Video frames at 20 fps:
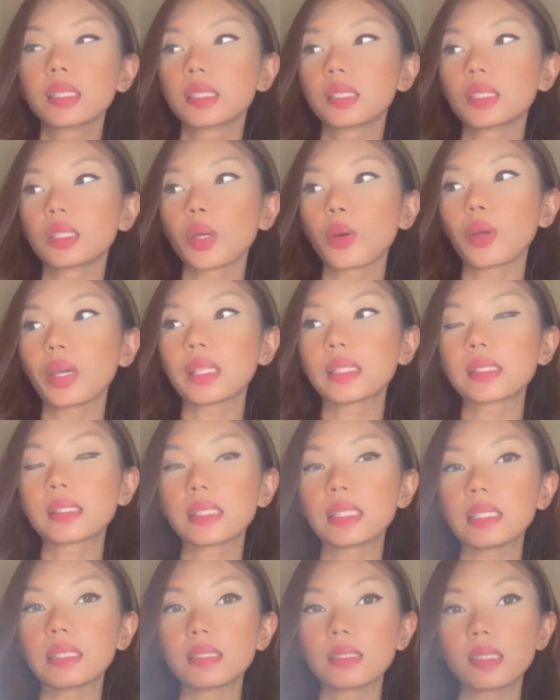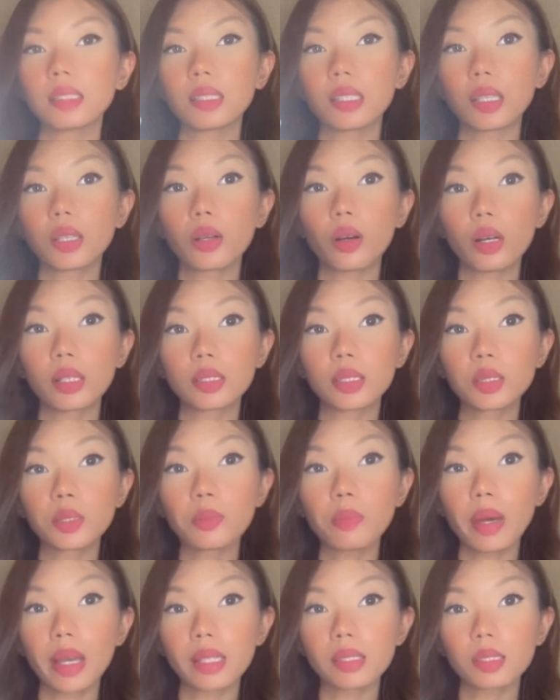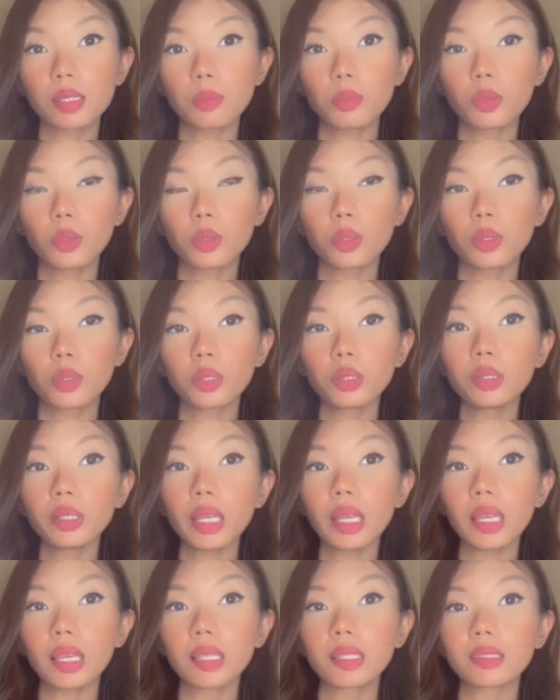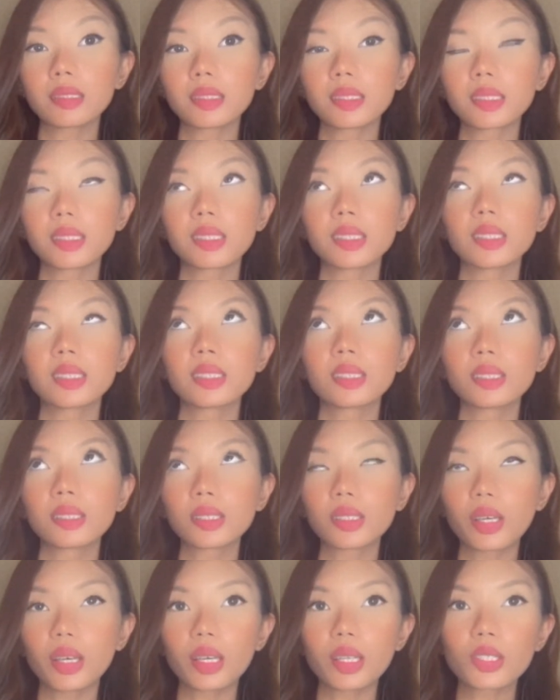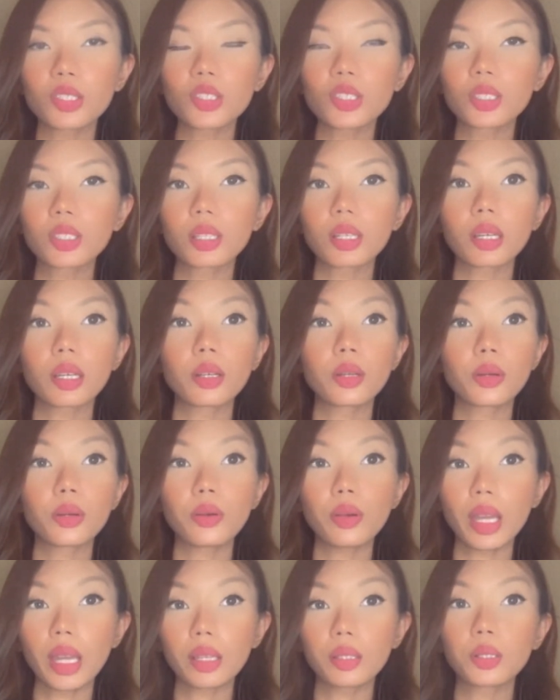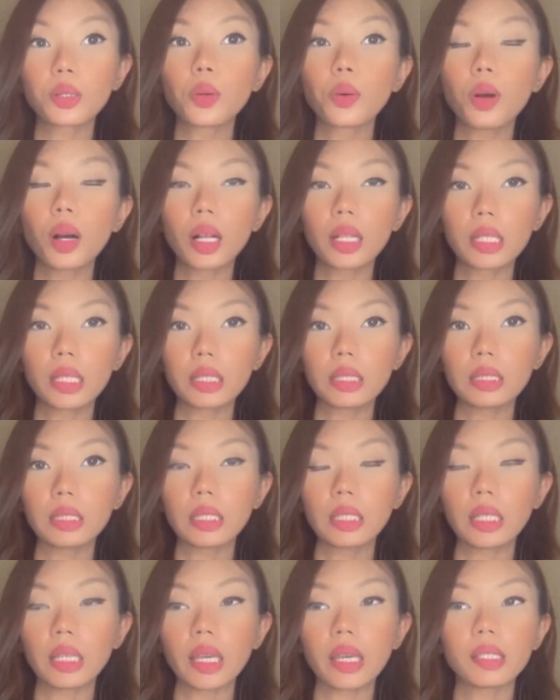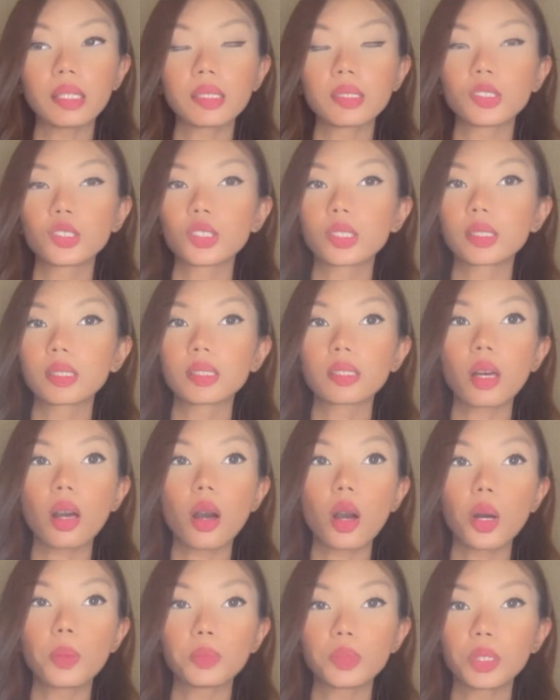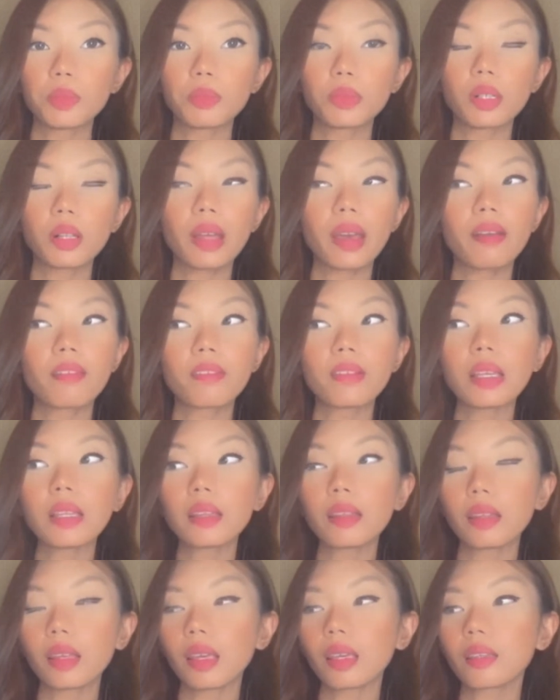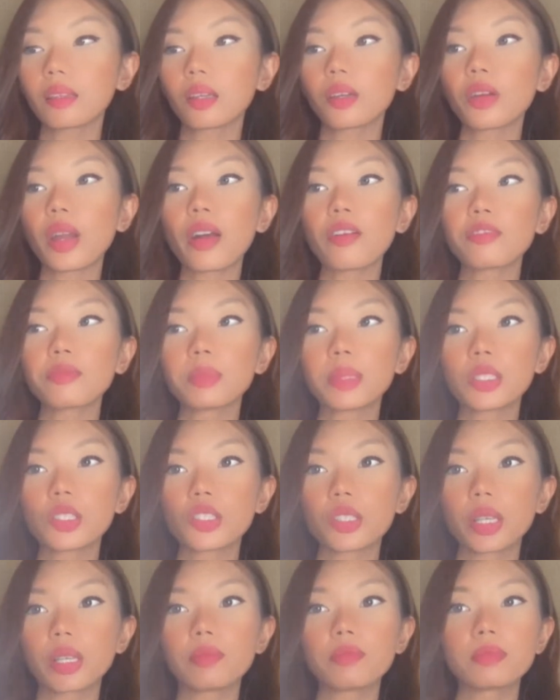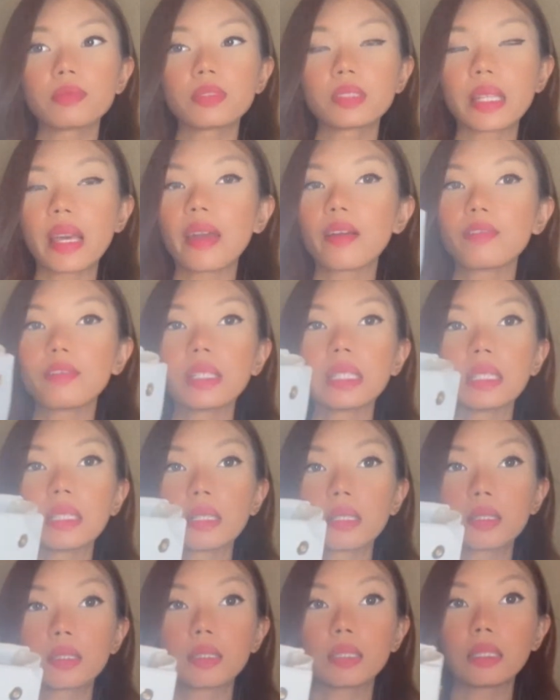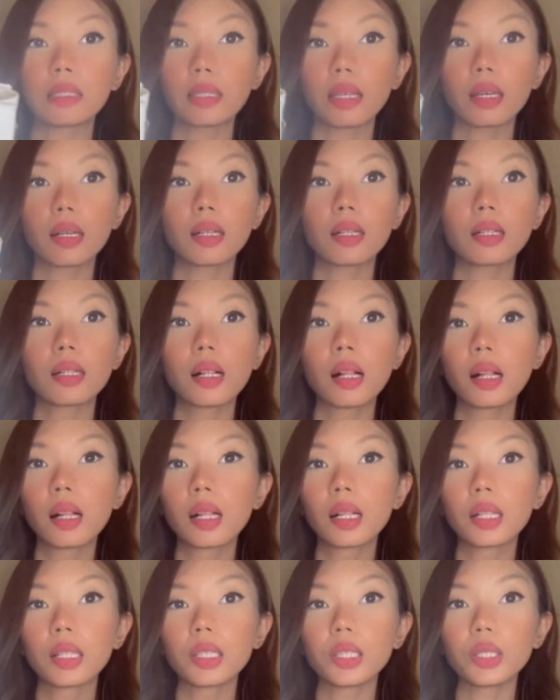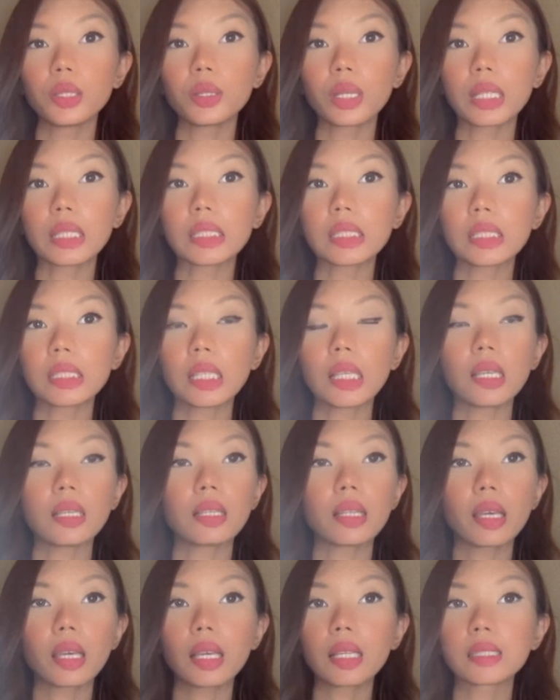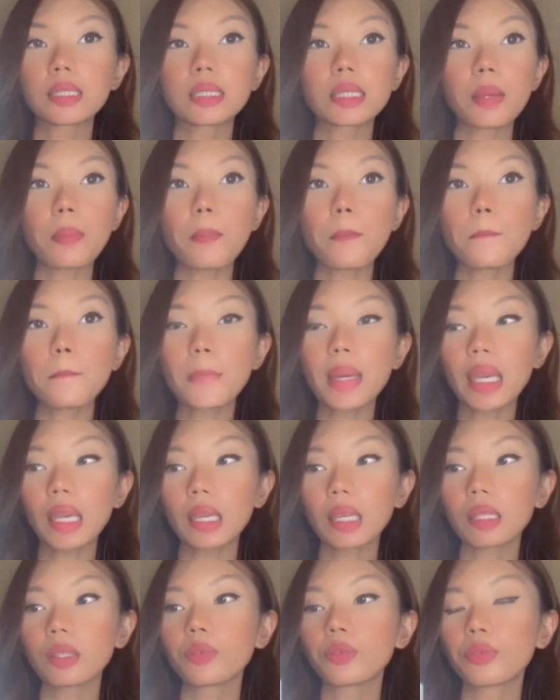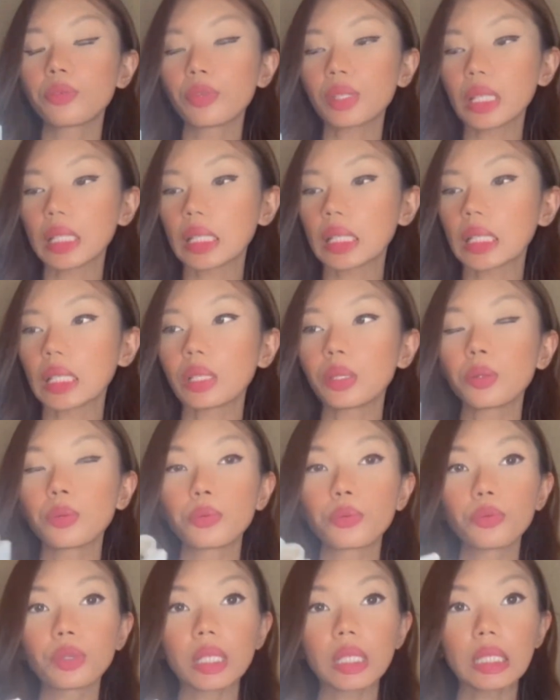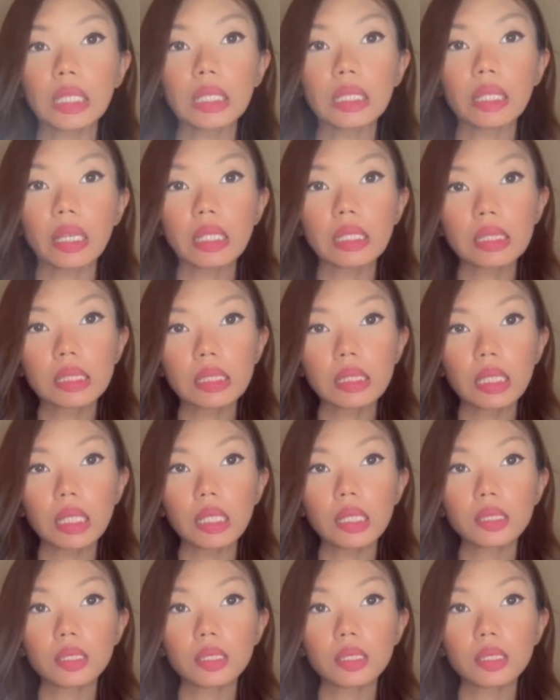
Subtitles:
So it's easily customizable in such great quality, and it's just optimal. Everything, the craftsmanship, every little detail, you can see like it's made really nicely.